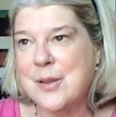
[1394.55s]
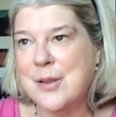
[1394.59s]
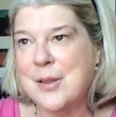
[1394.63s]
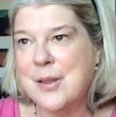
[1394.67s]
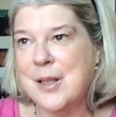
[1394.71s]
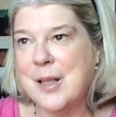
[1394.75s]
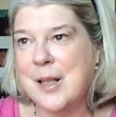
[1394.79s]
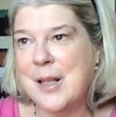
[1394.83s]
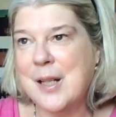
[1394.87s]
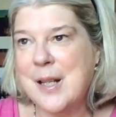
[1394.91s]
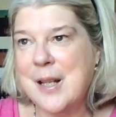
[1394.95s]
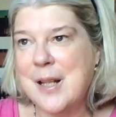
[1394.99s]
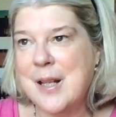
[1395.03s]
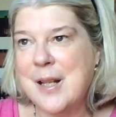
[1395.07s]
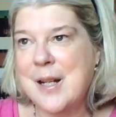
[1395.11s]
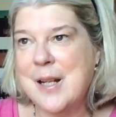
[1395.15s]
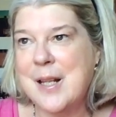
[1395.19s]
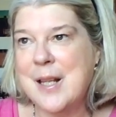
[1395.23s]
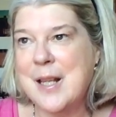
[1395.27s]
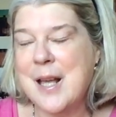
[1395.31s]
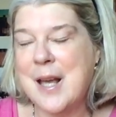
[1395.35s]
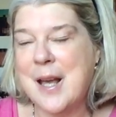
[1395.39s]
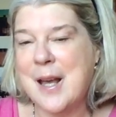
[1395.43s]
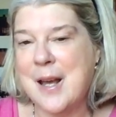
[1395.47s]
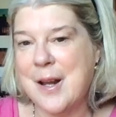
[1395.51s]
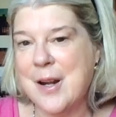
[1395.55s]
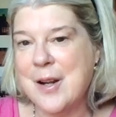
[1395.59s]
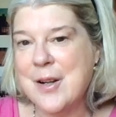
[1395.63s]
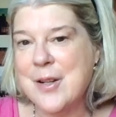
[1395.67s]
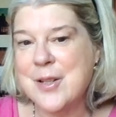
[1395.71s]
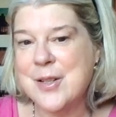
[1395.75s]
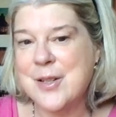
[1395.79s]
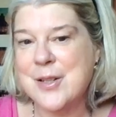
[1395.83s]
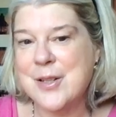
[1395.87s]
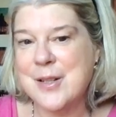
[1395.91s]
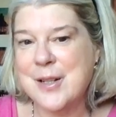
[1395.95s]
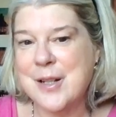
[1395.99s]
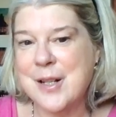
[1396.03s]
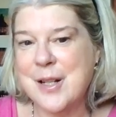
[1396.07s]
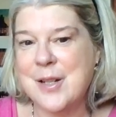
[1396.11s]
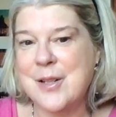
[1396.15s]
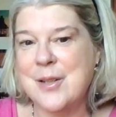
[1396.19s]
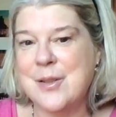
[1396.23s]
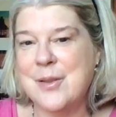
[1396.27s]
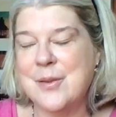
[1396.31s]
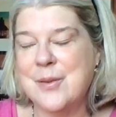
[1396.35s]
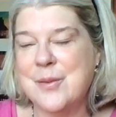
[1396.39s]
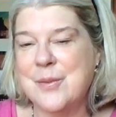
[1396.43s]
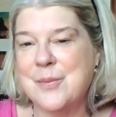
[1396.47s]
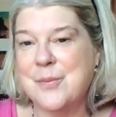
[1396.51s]
clearly etched
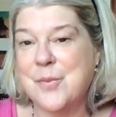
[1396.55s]
in